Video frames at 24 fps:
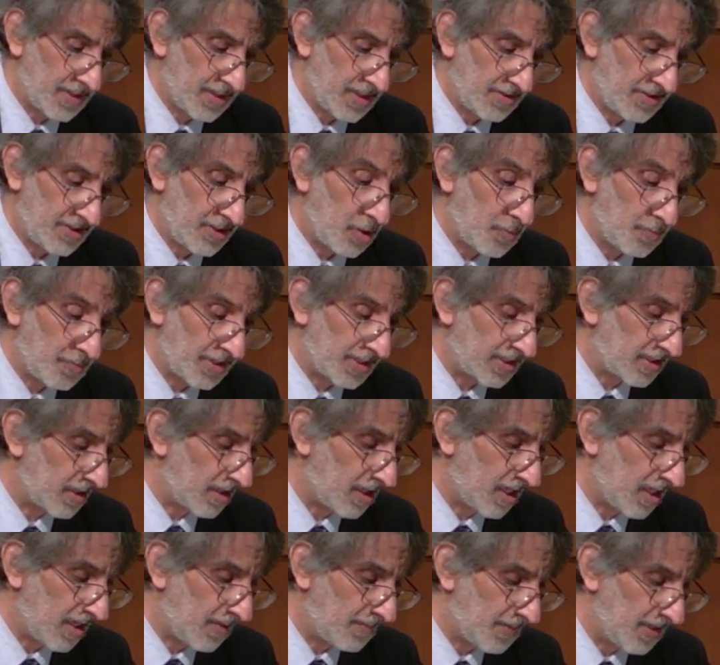the opiate
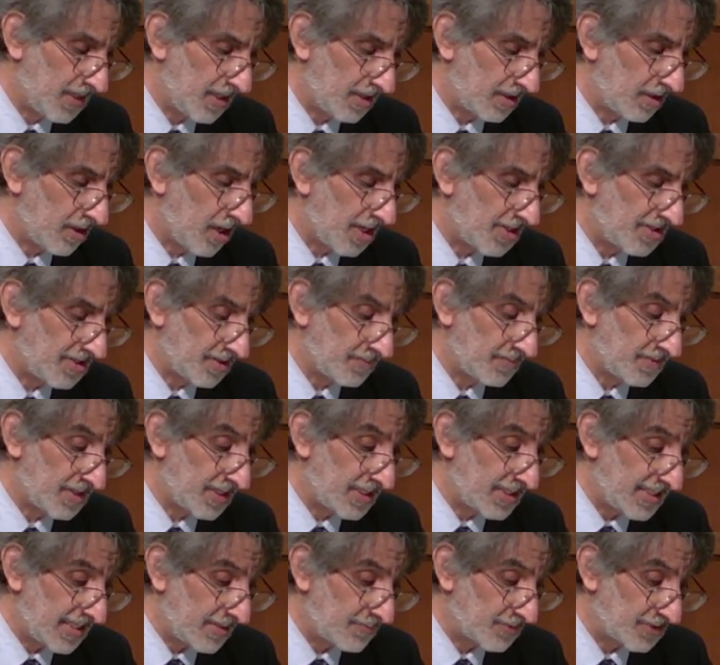um, laudanum in the
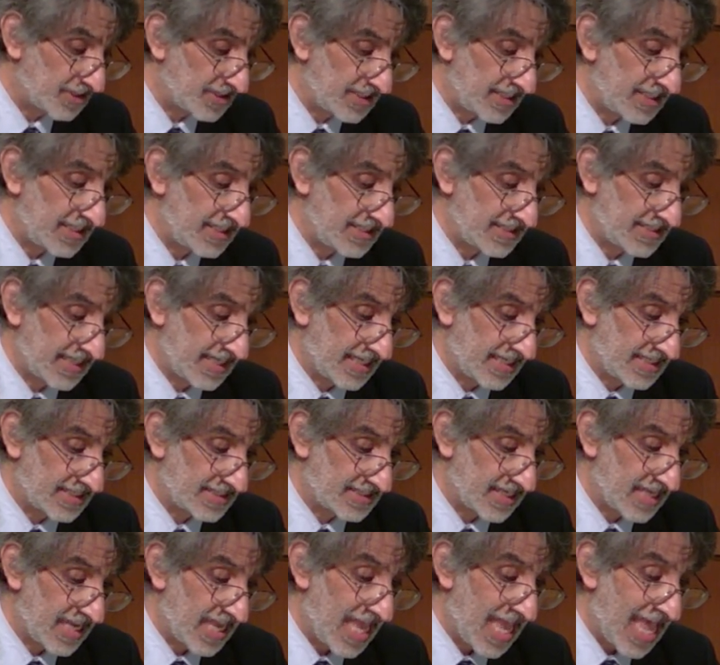preceding days
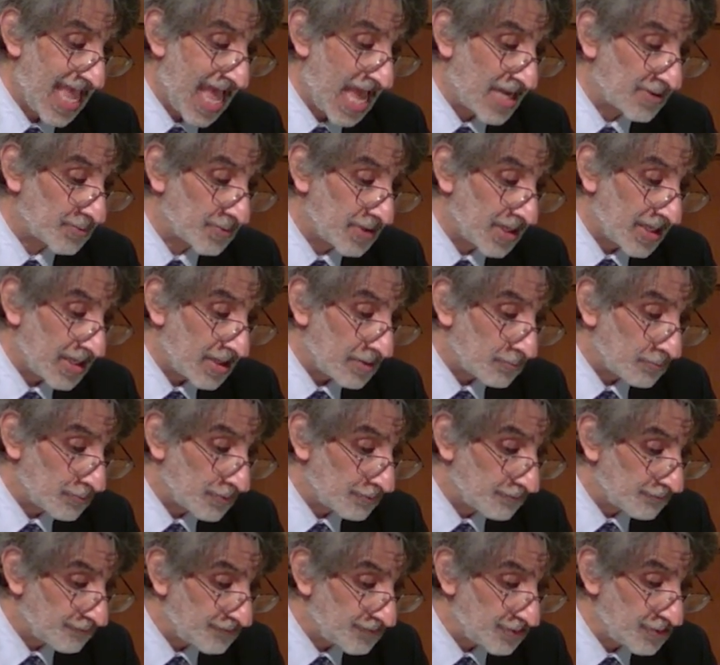and
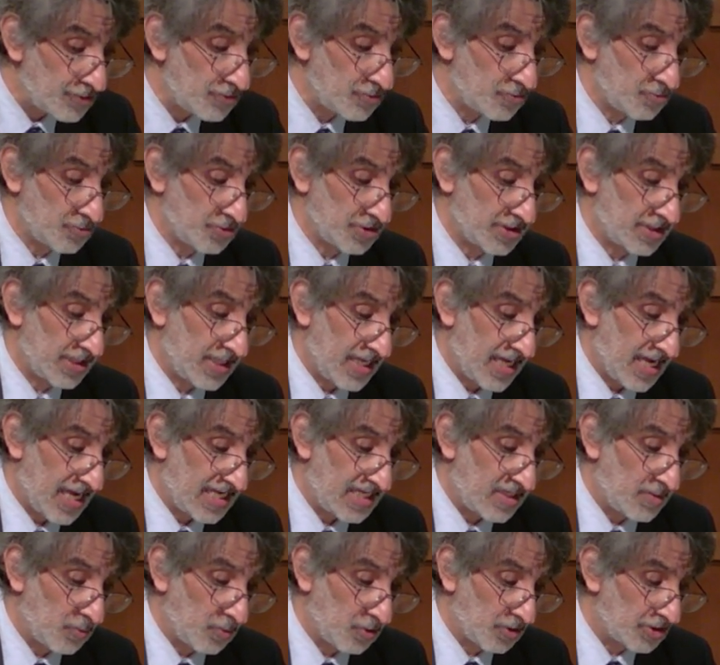refused
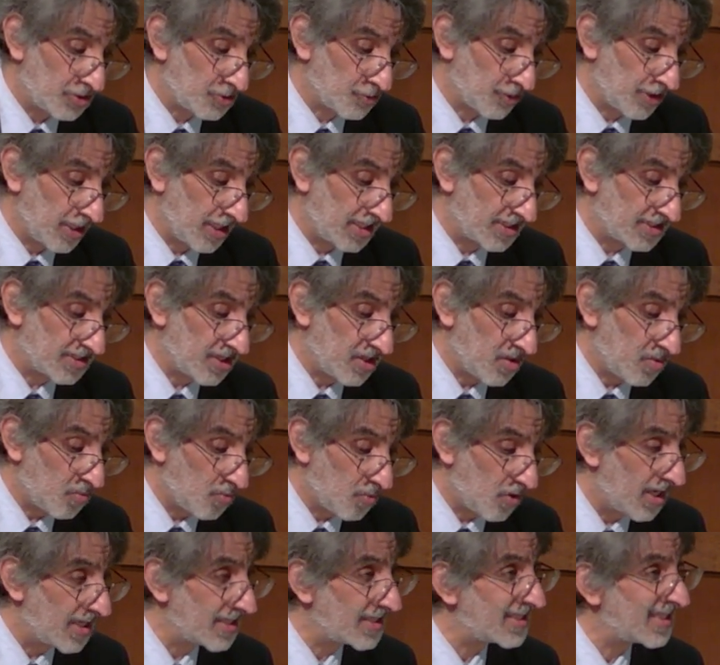any more drugs
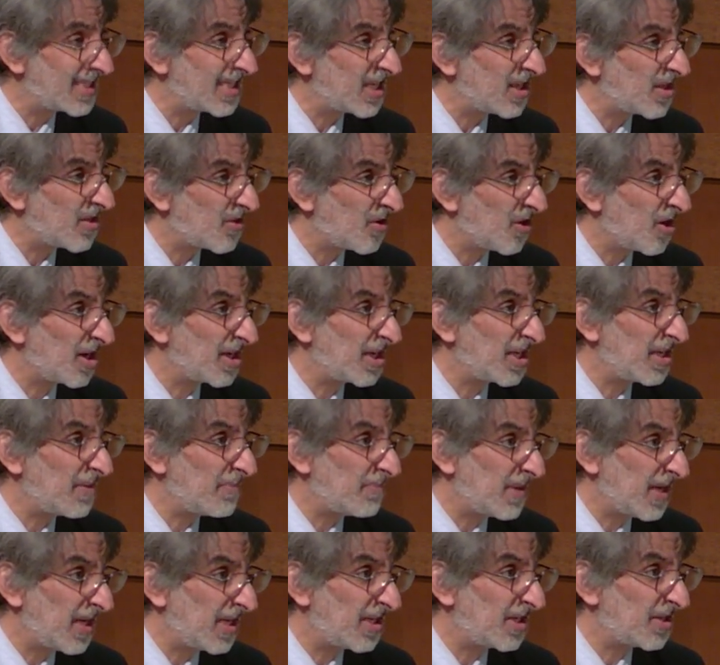once he thought he
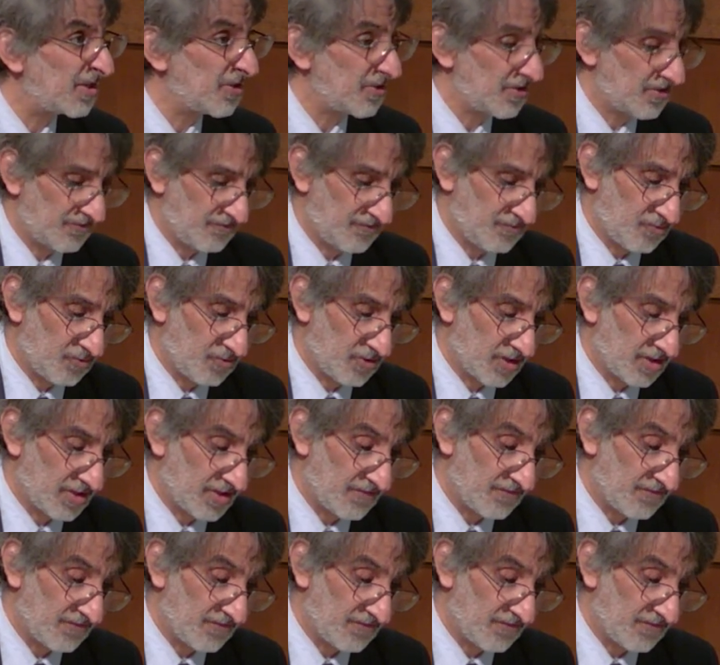made it to the fourth.